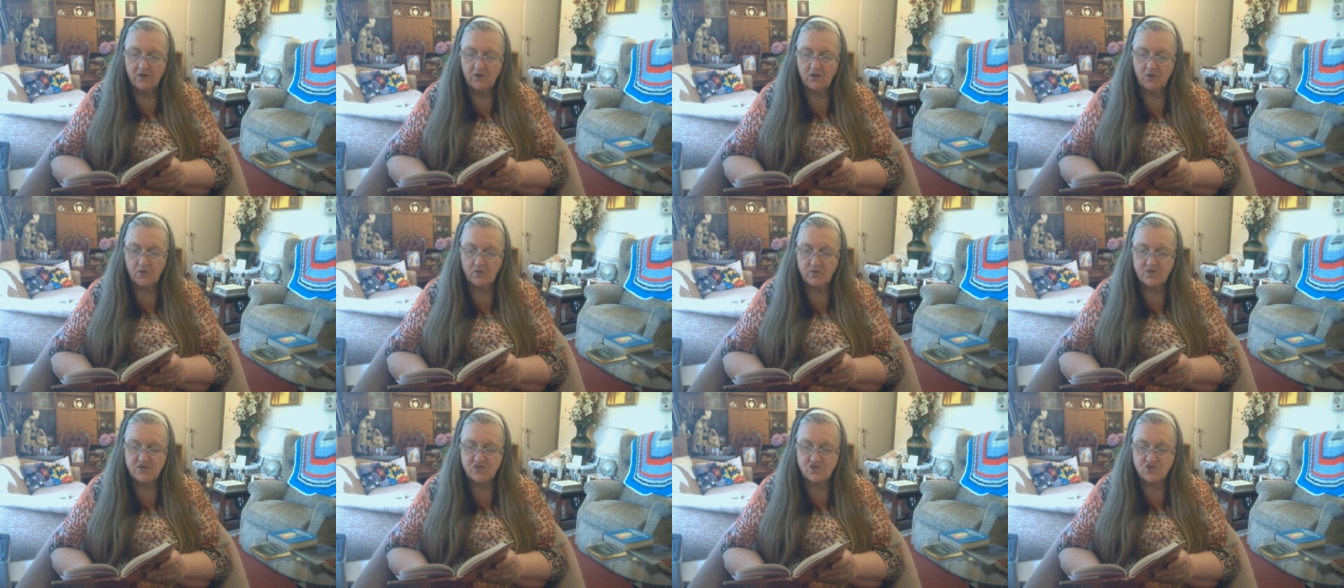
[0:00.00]

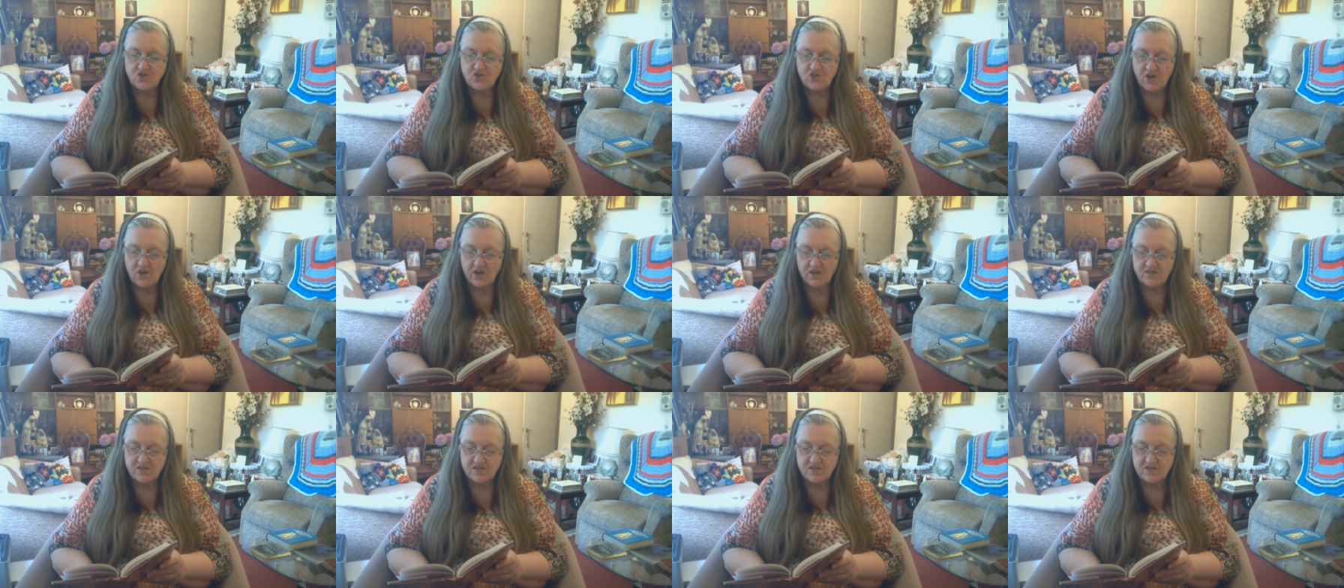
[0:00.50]
Who is
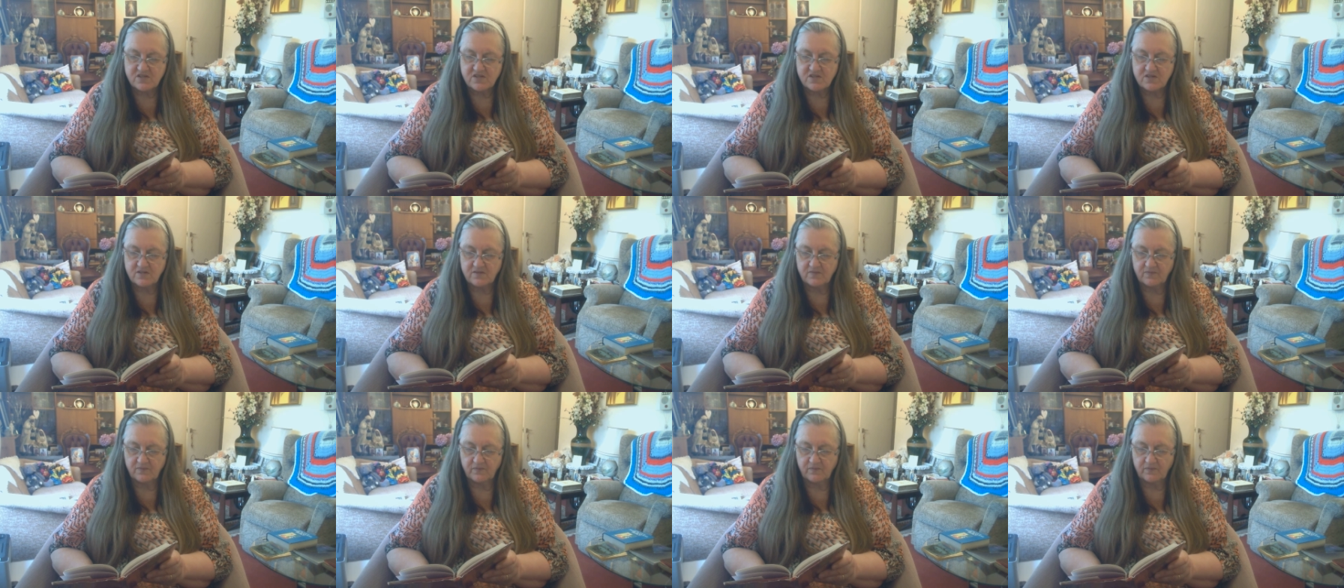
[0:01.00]
just
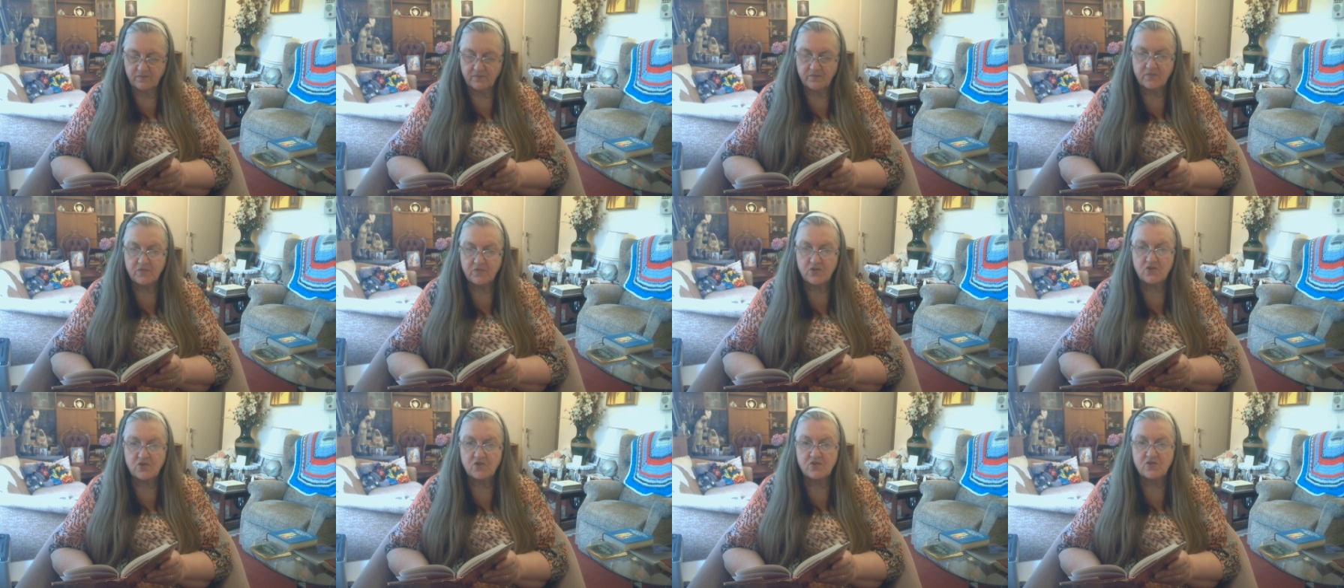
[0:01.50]

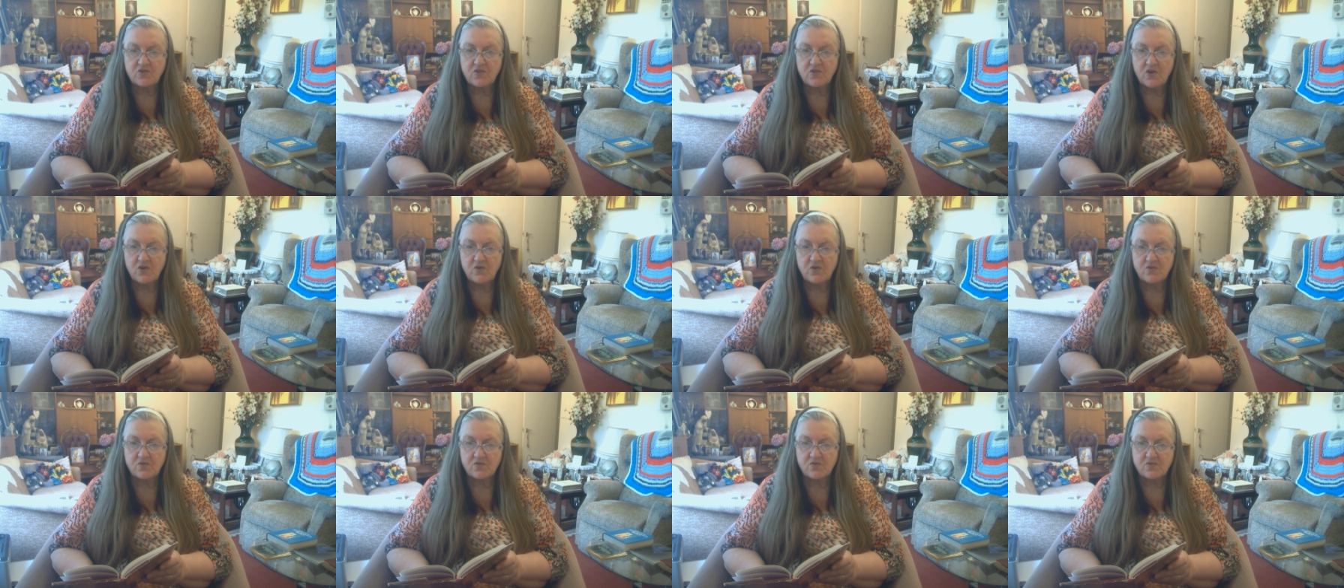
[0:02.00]
to
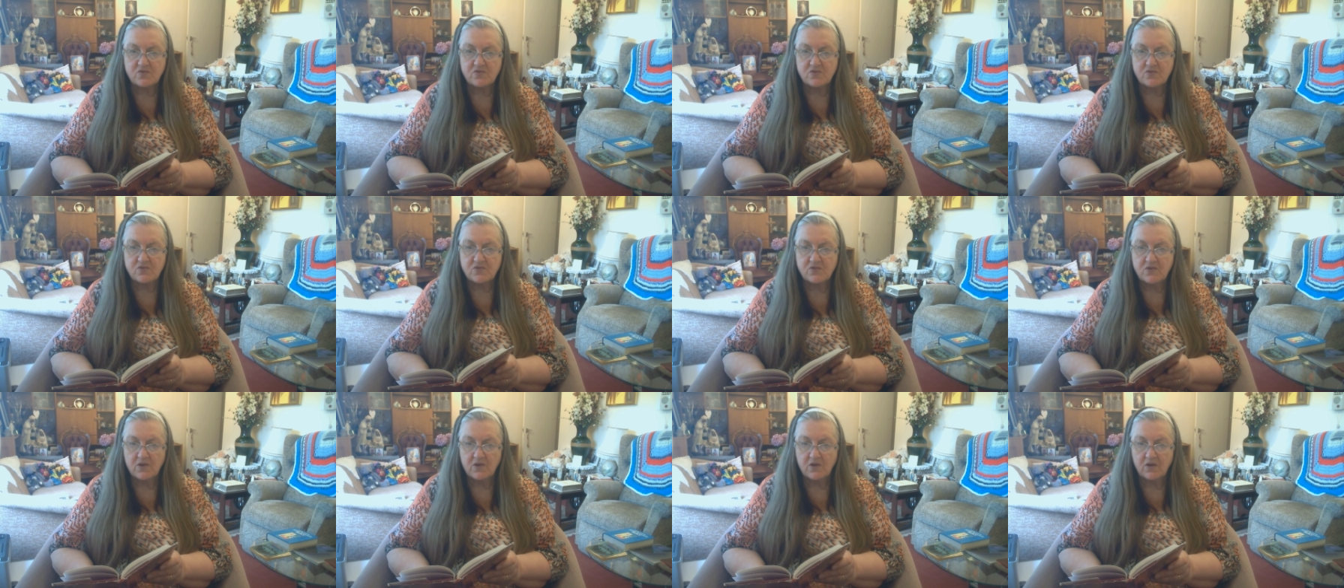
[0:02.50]
those
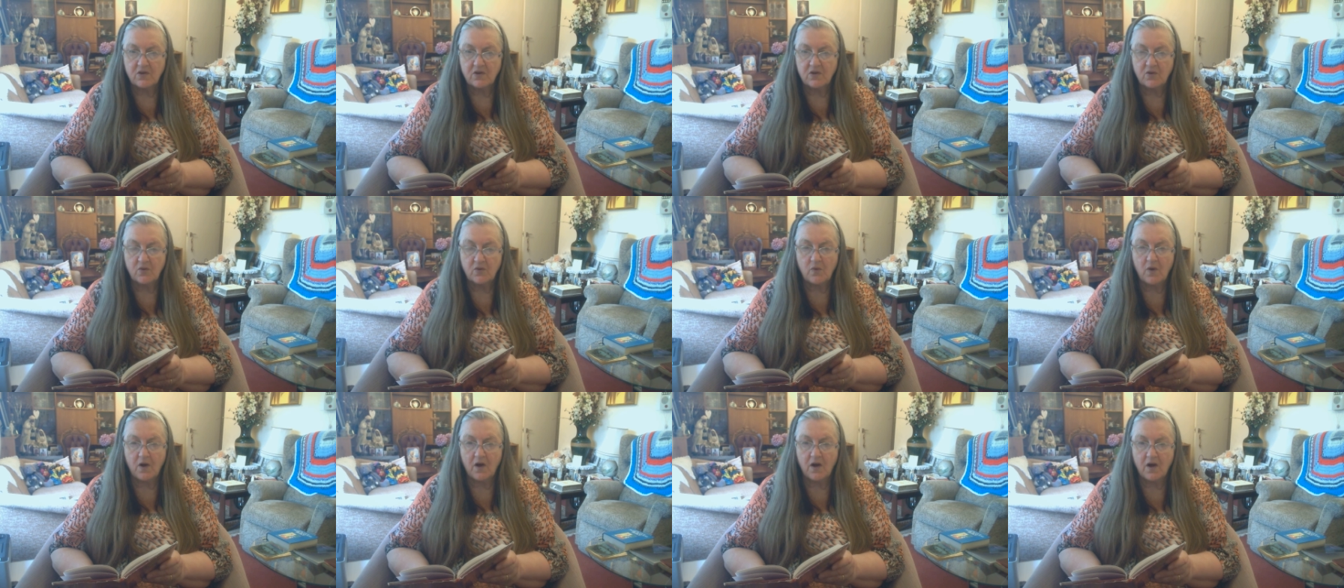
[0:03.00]

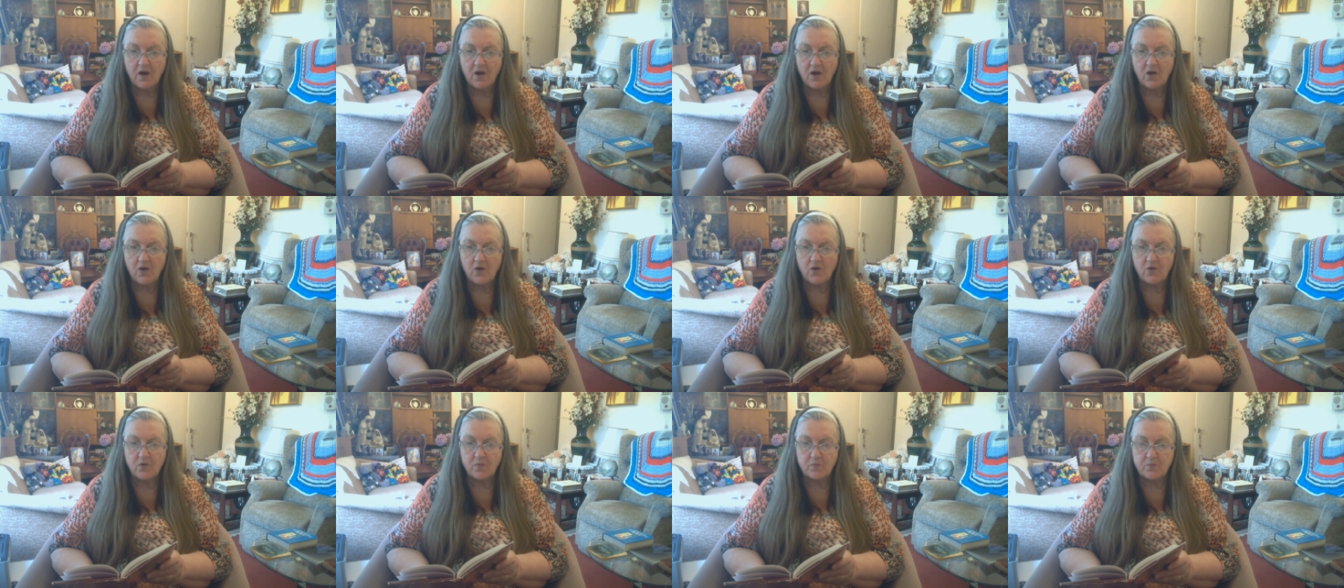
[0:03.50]
who are
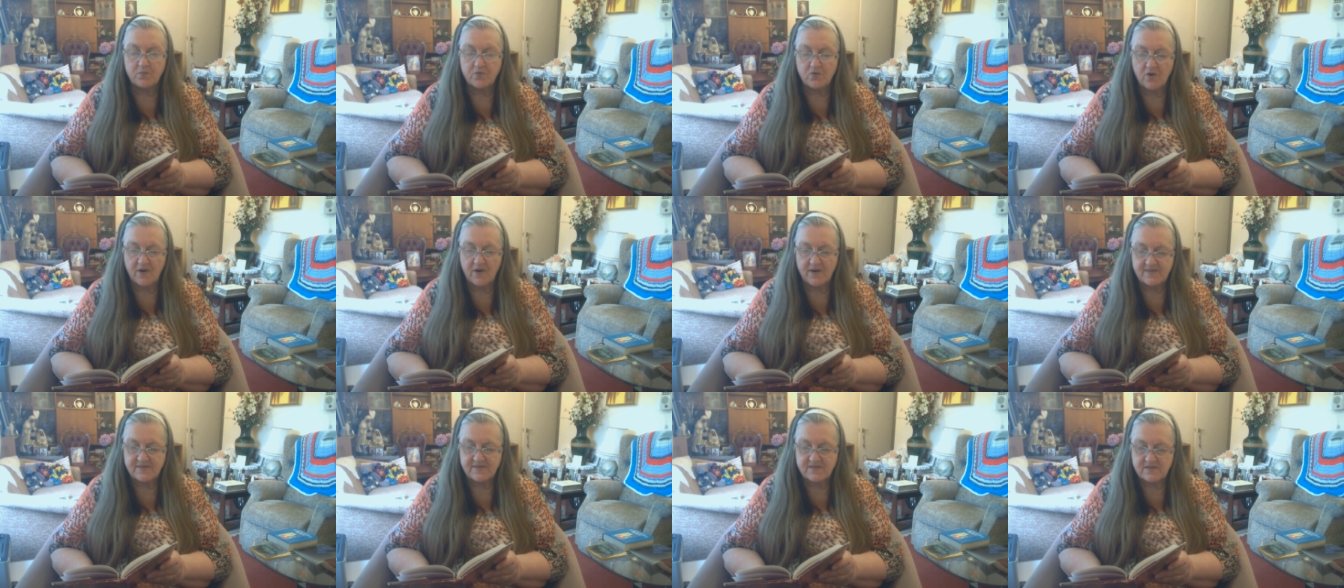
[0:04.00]

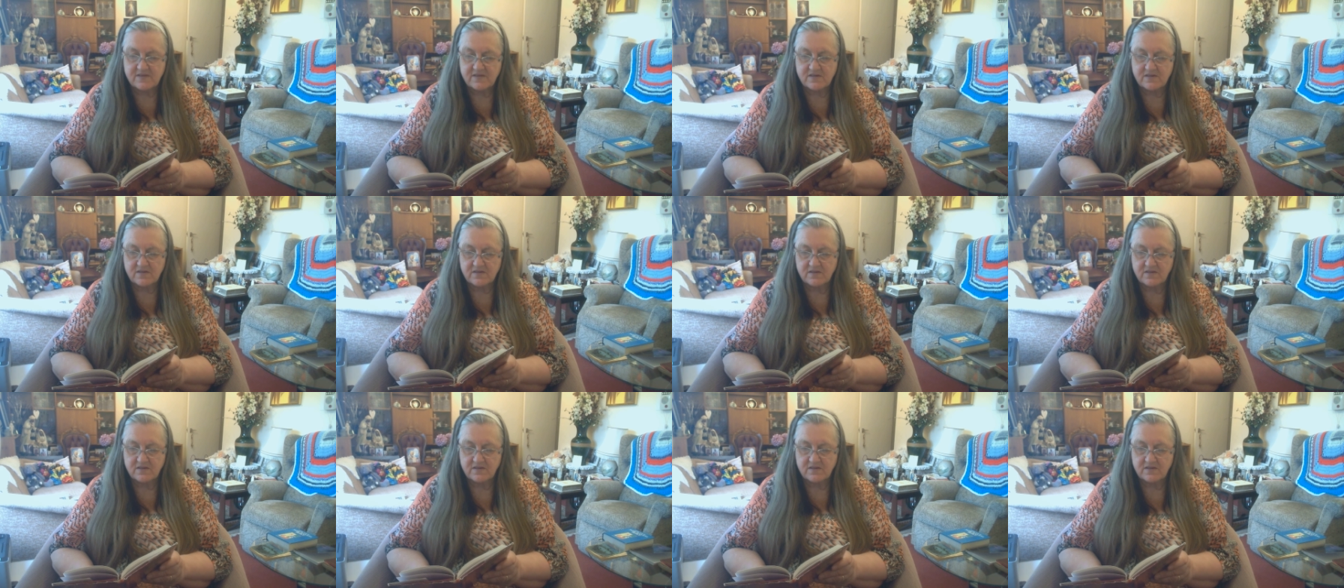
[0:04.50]
oppressed.